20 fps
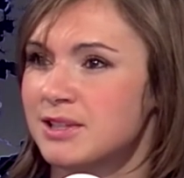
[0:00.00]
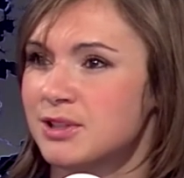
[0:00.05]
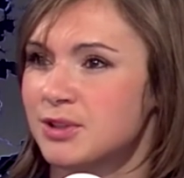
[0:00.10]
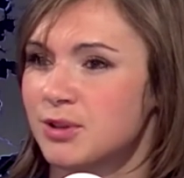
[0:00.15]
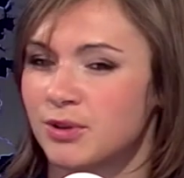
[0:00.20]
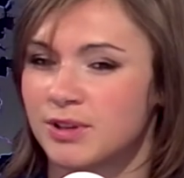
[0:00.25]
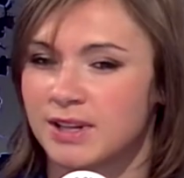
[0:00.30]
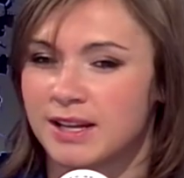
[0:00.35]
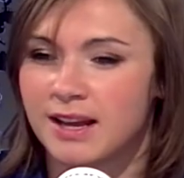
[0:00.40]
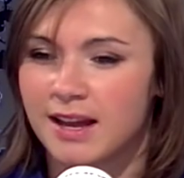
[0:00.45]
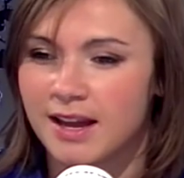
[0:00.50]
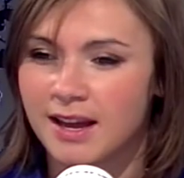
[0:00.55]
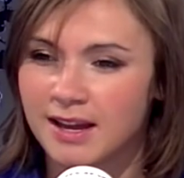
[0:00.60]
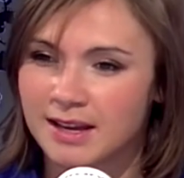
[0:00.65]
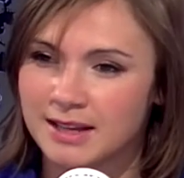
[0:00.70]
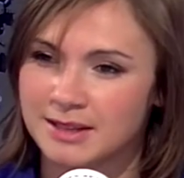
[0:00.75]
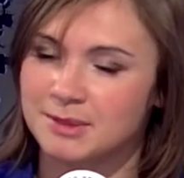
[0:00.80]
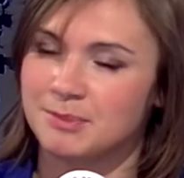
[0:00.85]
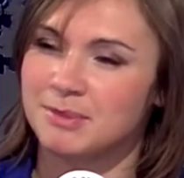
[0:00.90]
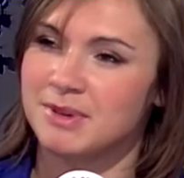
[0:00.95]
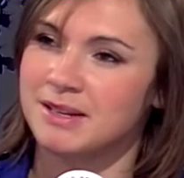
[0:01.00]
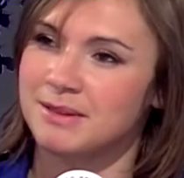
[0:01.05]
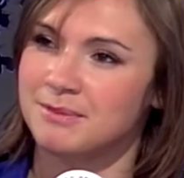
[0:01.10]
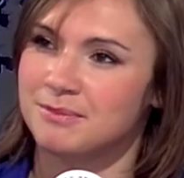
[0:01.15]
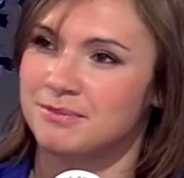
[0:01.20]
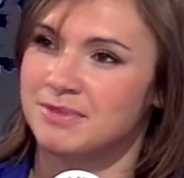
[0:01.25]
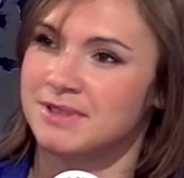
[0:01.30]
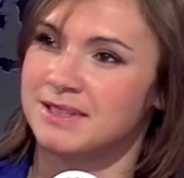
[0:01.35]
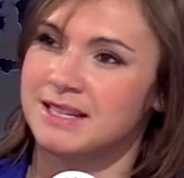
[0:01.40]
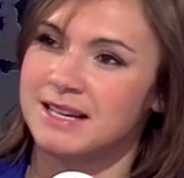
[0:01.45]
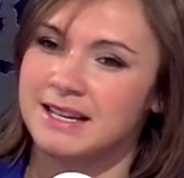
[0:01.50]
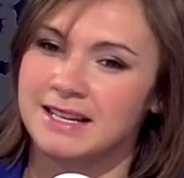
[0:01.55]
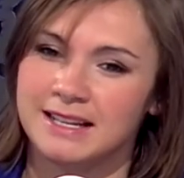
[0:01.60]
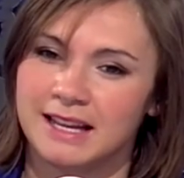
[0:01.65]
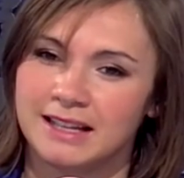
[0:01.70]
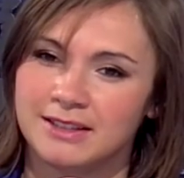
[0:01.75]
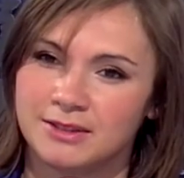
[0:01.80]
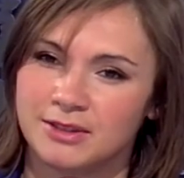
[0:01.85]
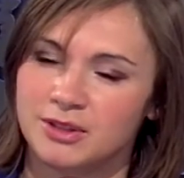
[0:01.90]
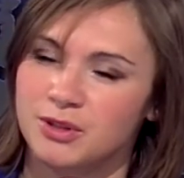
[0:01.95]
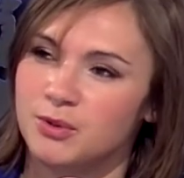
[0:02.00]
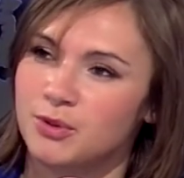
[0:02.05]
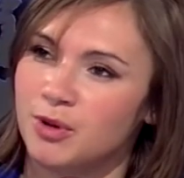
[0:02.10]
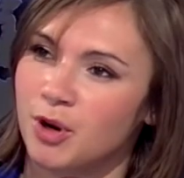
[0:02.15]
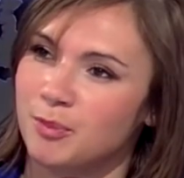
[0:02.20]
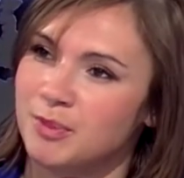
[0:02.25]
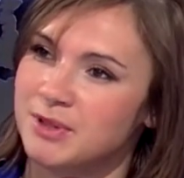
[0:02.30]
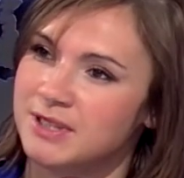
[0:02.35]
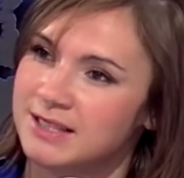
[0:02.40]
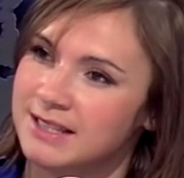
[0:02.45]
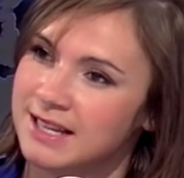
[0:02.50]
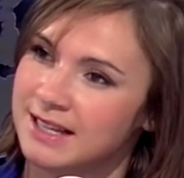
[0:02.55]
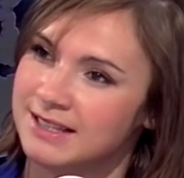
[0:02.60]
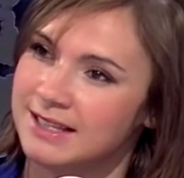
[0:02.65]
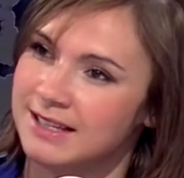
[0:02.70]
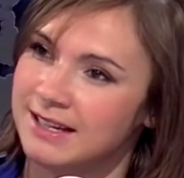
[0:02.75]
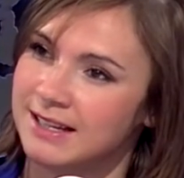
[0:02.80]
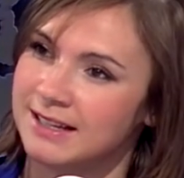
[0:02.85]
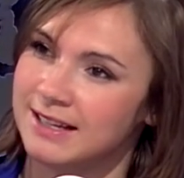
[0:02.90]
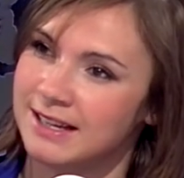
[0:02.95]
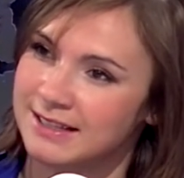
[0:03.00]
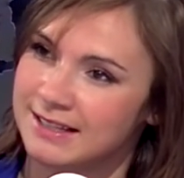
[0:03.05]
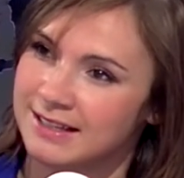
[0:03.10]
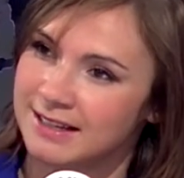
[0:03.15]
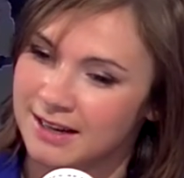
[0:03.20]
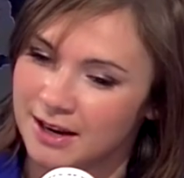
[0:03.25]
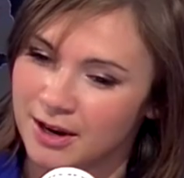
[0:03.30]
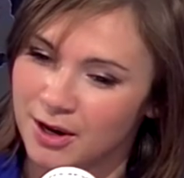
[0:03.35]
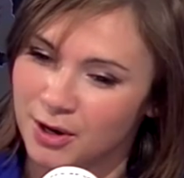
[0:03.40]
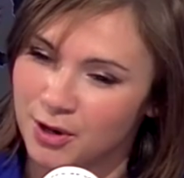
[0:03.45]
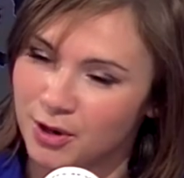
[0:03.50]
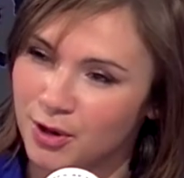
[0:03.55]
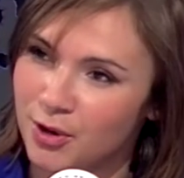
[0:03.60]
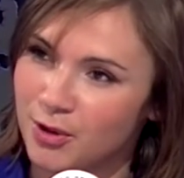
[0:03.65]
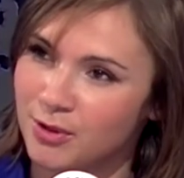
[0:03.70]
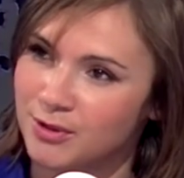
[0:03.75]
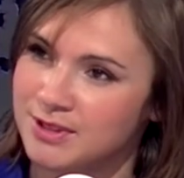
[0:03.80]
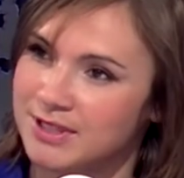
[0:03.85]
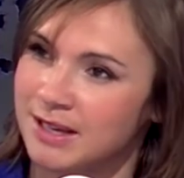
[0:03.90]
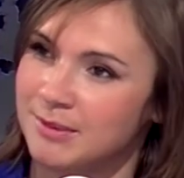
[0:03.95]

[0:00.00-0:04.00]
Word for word: So the, it's may seen that Europe is getting and getting close.